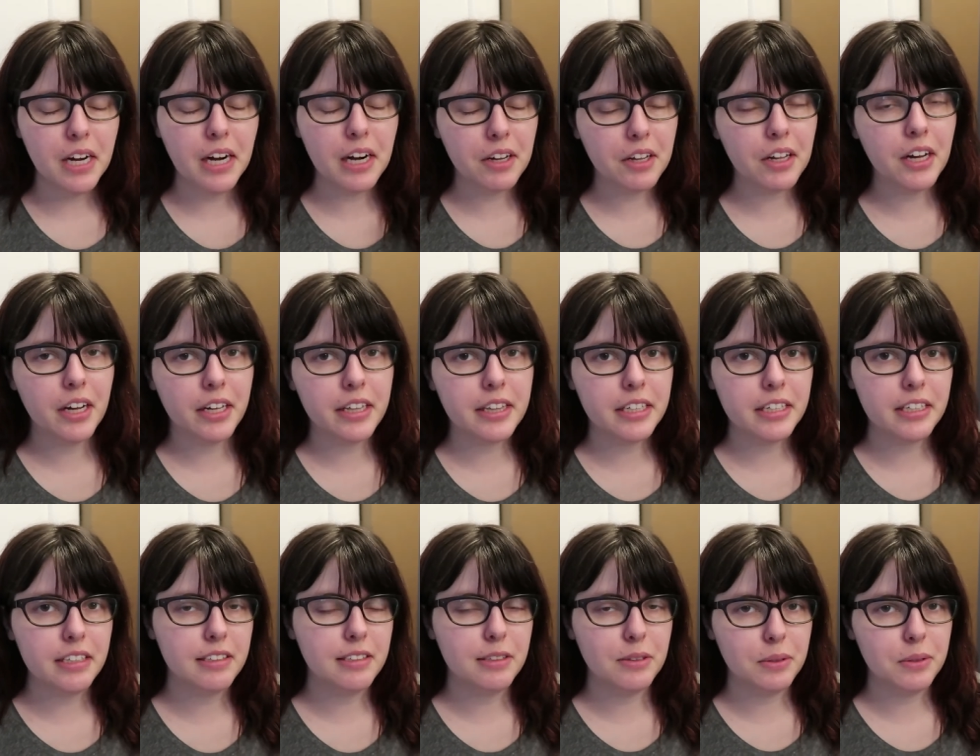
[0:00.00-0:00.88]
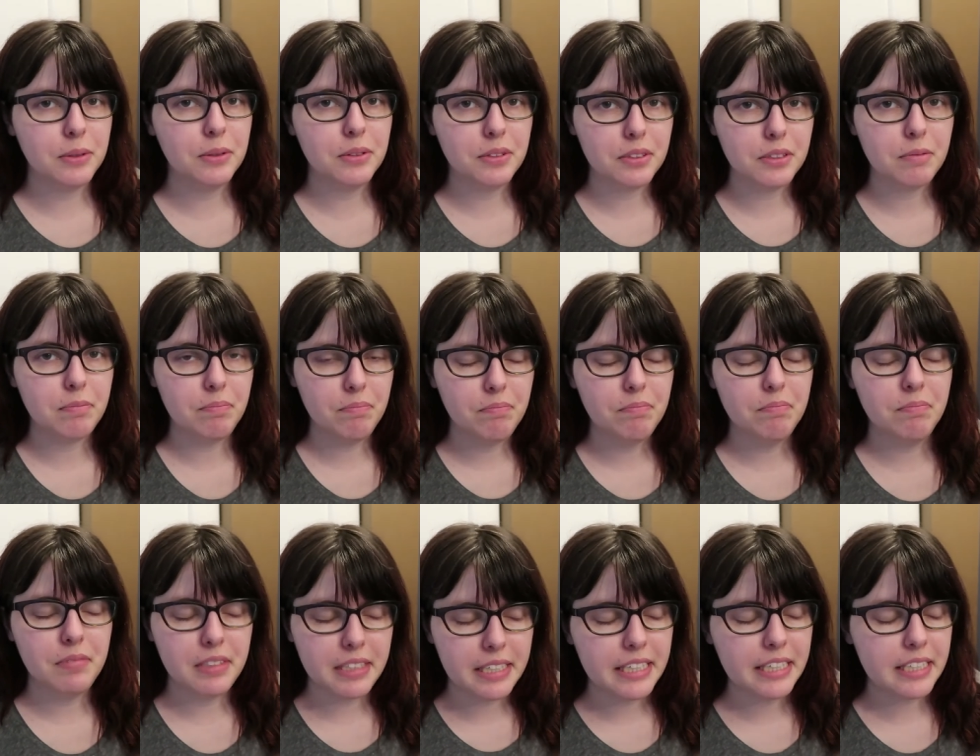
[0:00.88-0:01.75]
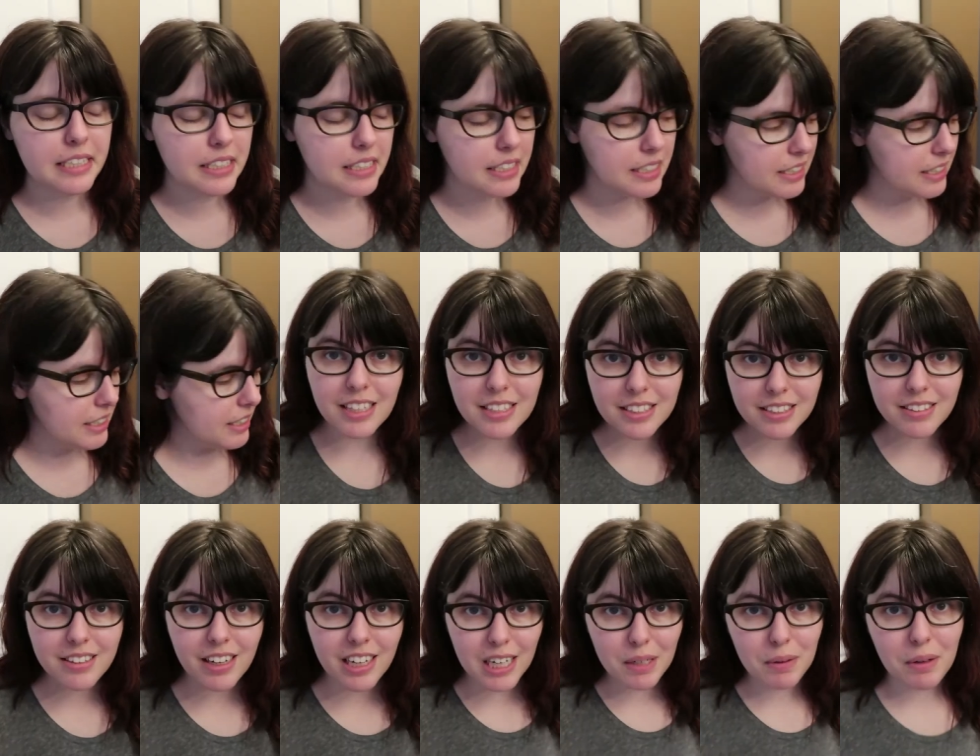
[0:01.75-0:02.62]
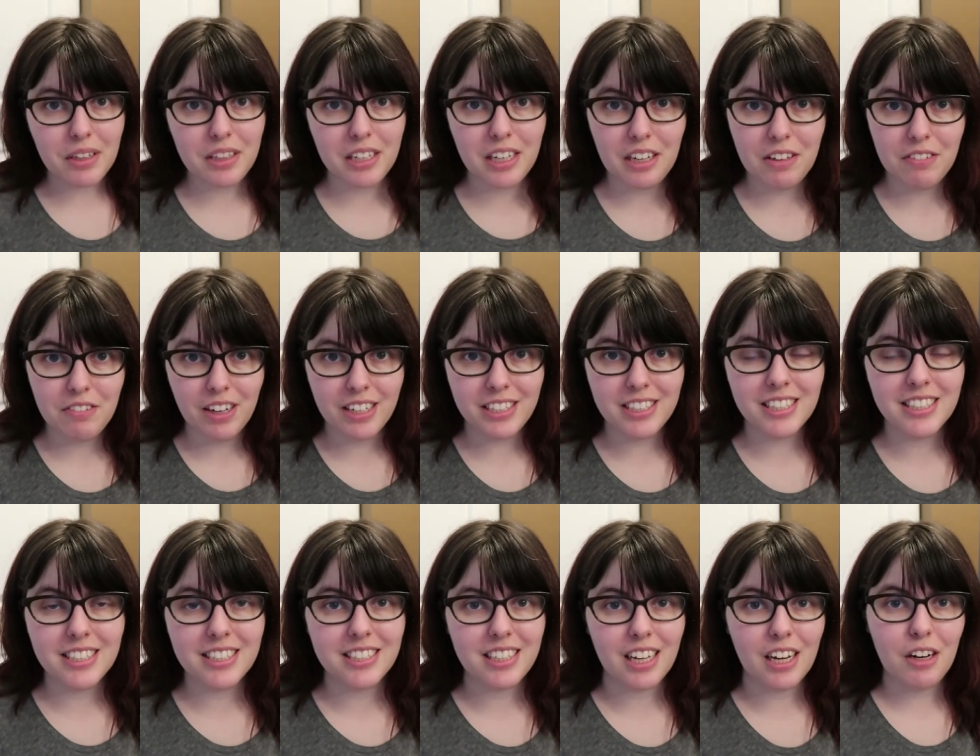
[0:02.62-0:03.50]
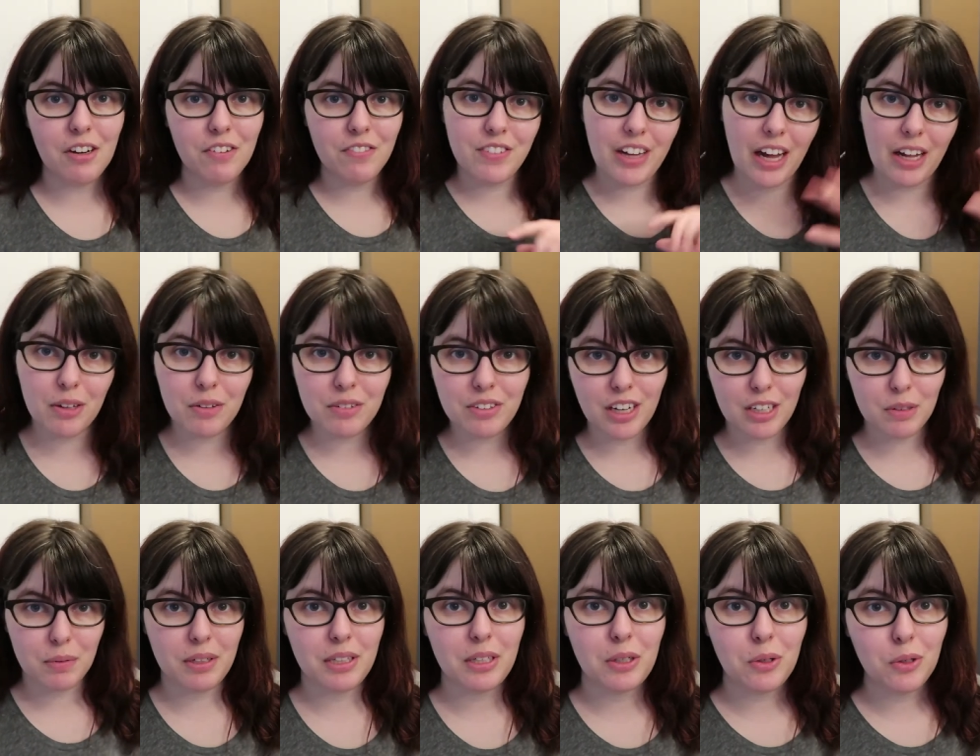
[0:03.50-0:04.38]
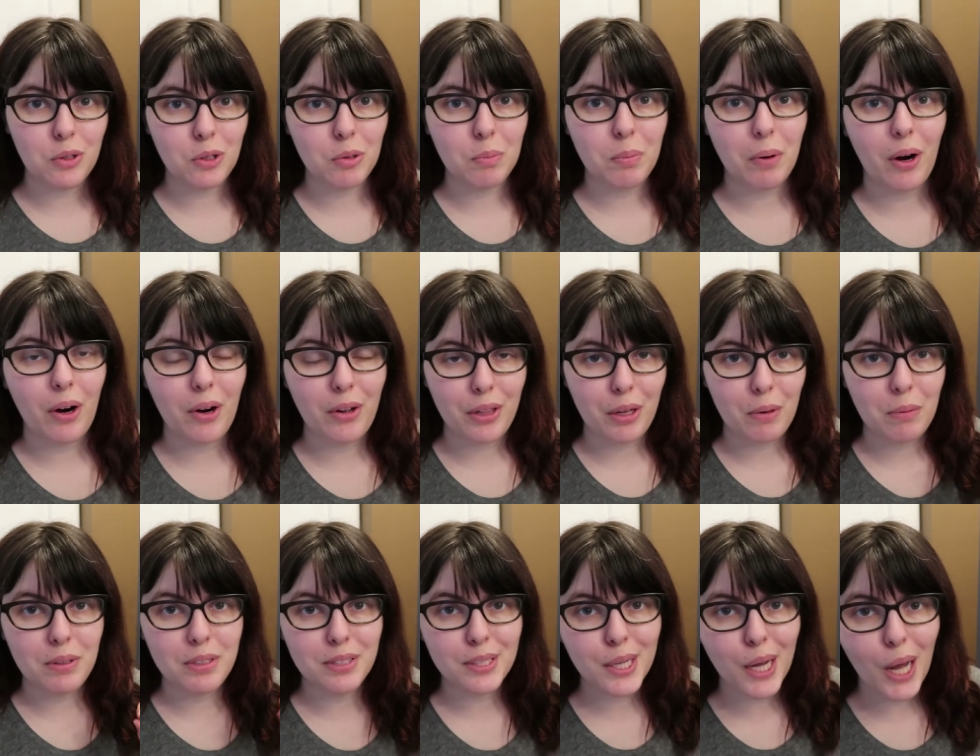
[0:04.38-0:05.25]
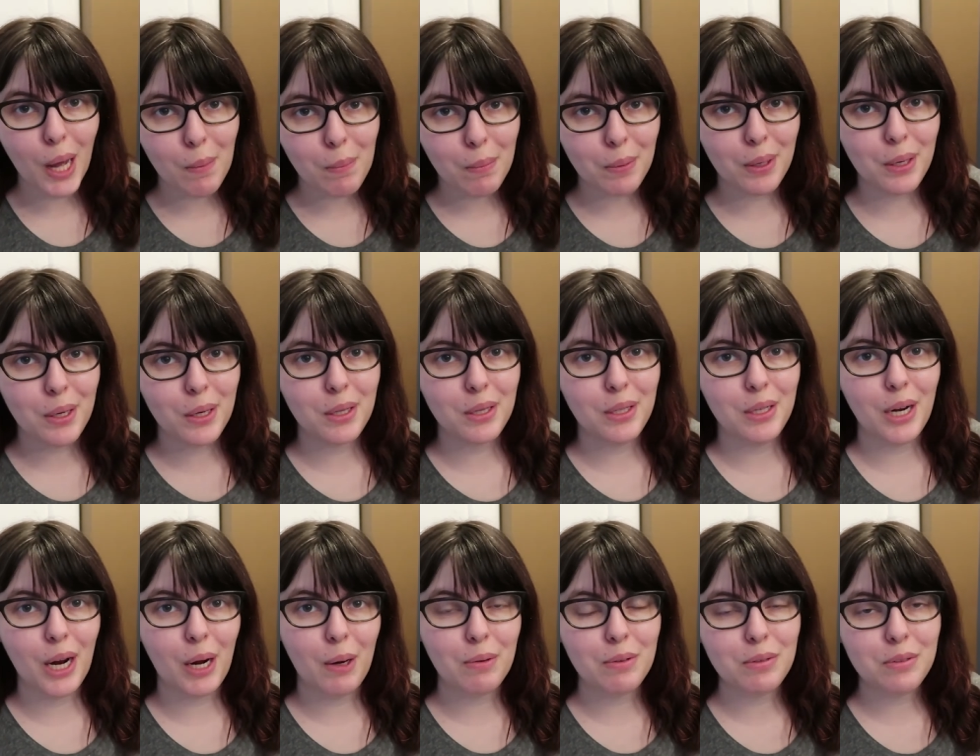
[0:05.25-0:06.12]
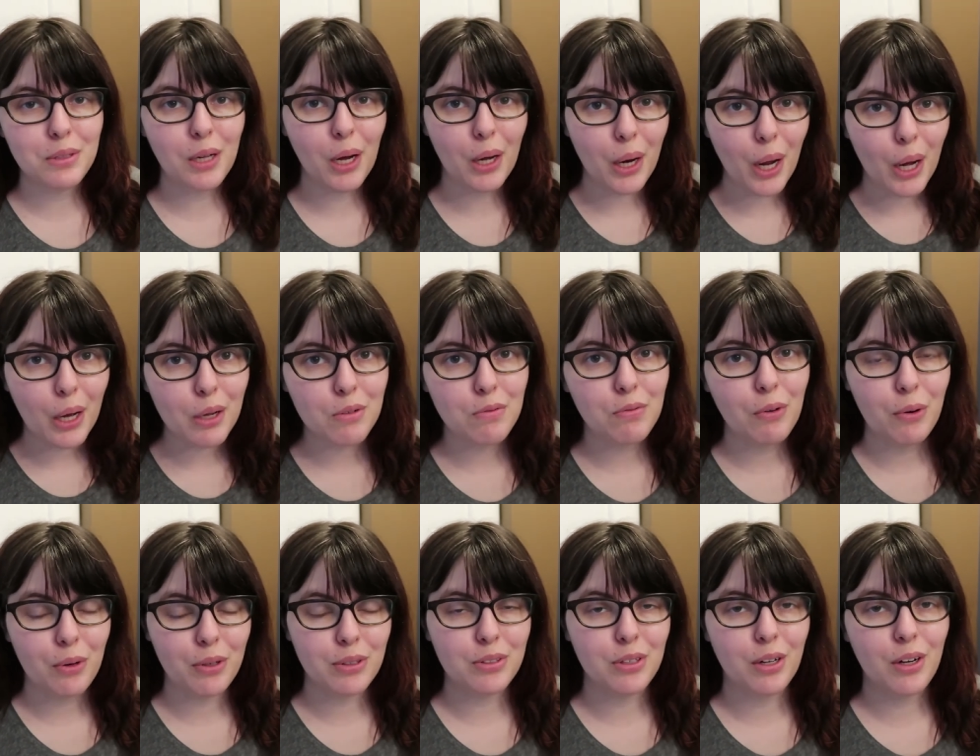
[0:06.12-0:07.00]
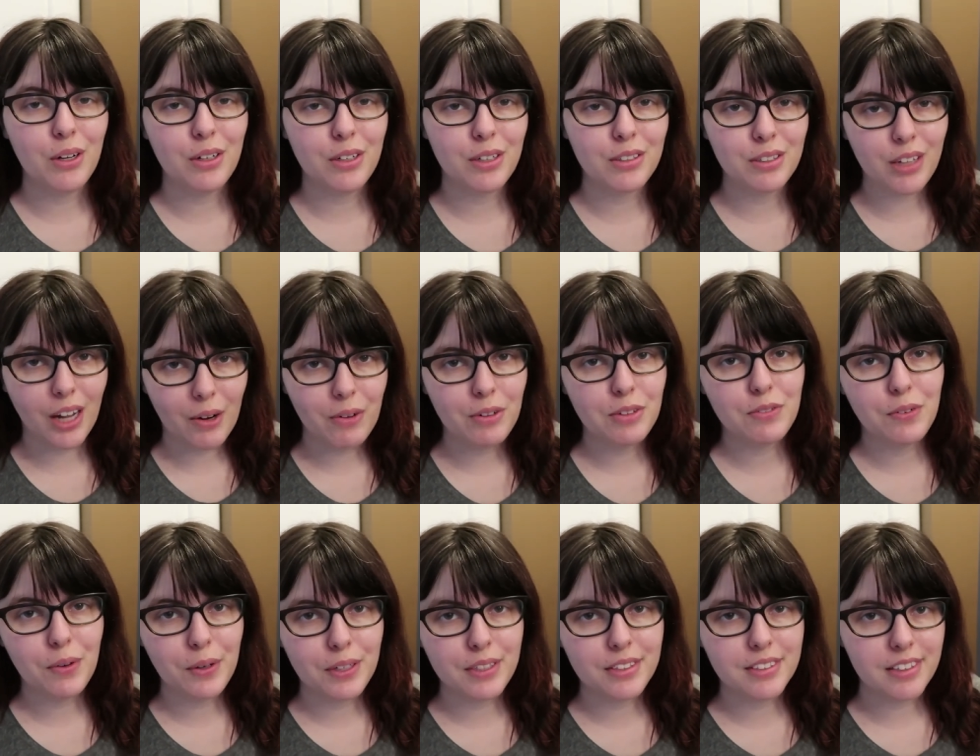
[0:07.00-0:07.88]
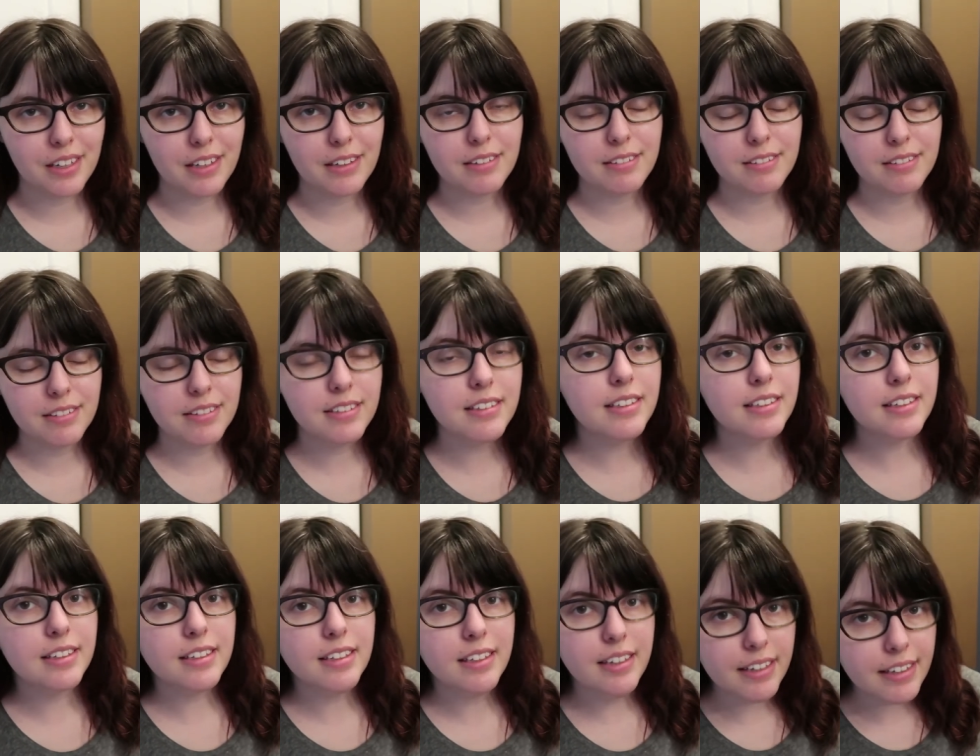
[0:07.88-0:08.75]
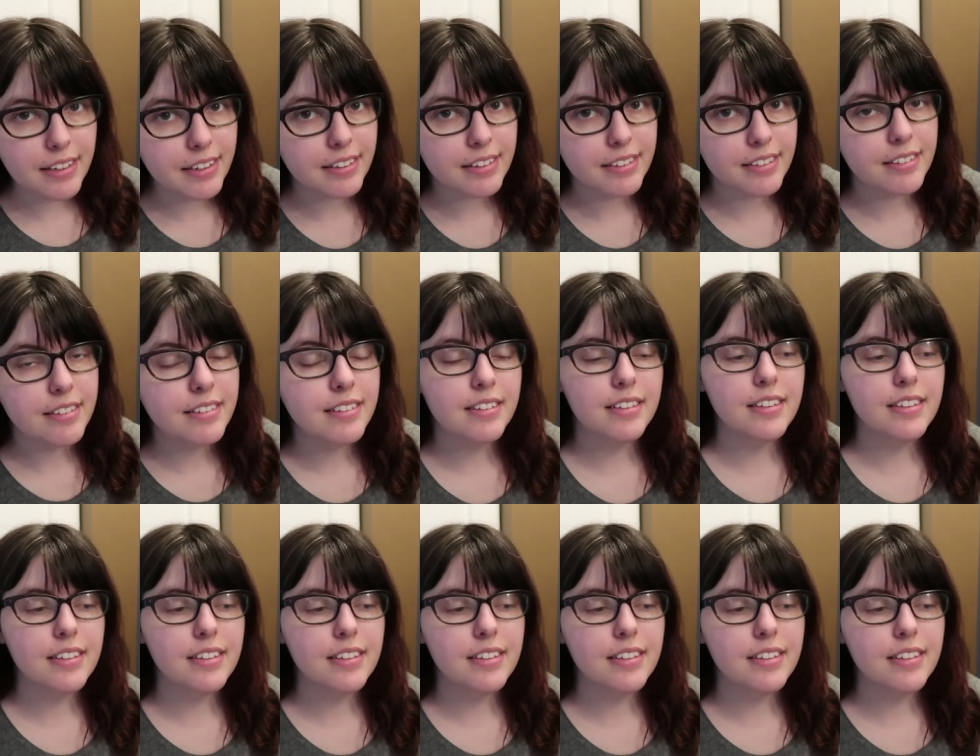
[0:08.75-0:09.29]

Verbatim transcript: I think it's cool, so neat. Let's talk about the event itself. Now we've talked about the cool part that was happening that I was not as focused on as I was focused on. Eating.